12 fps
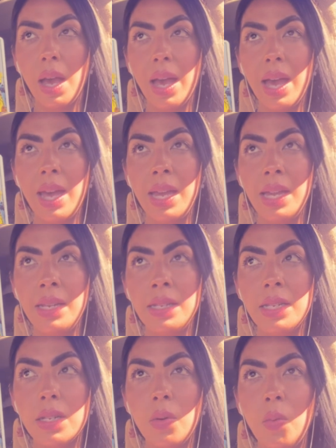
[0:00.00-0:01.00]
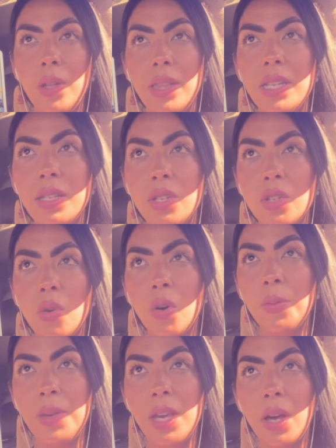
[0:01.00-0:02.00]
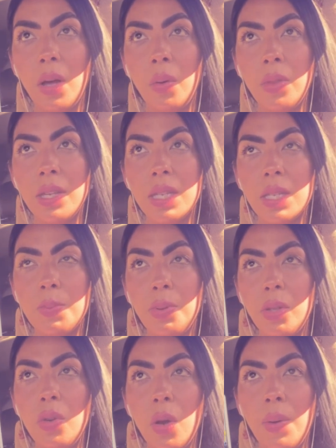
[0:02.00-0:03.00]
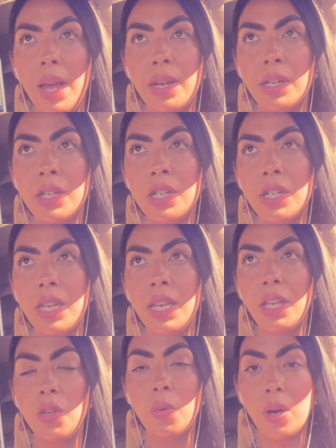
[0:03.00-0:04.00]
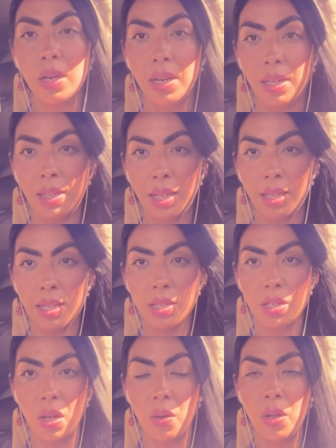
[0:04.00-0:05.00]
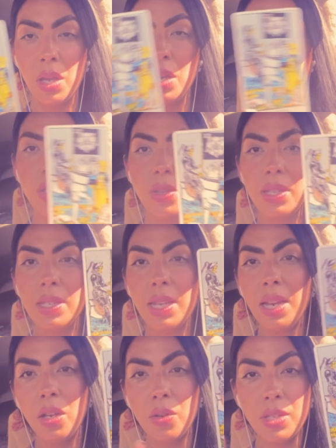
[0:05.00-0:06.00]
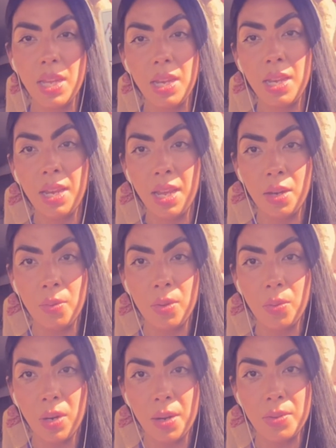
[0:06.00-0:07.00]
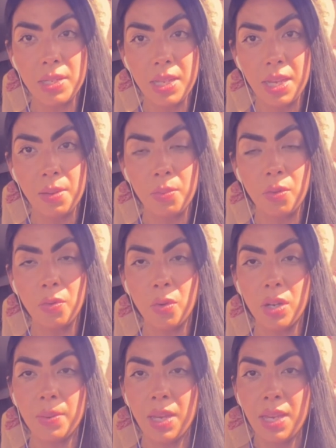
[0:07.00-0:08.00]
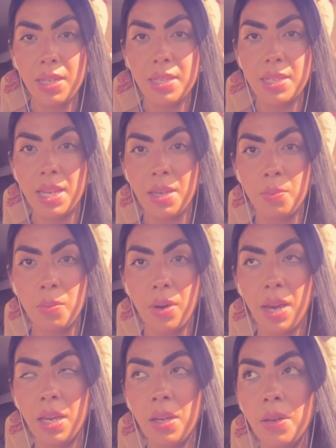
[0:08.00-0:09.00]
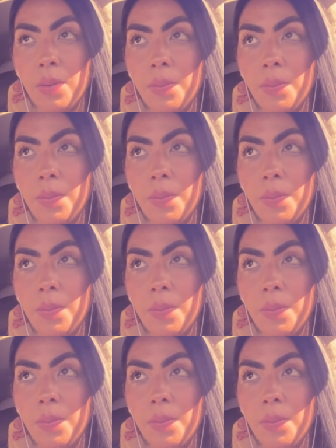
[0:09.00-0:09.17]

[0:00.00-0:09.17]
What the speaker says: And with this Scorpio, this Pluto energy, you are going to let this go. So this kind of goes hand in hand with what I was saying before, right? Saying prior.